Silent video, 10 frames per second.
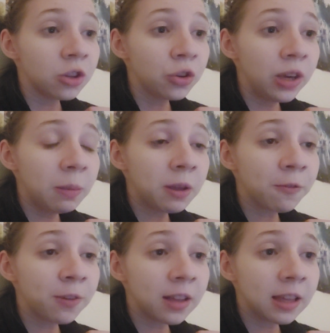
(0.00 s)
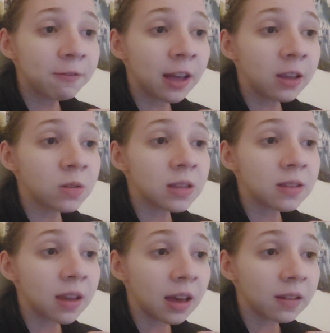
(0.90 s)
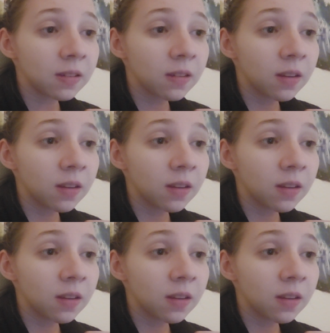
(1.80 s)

to keep their feeling values intact.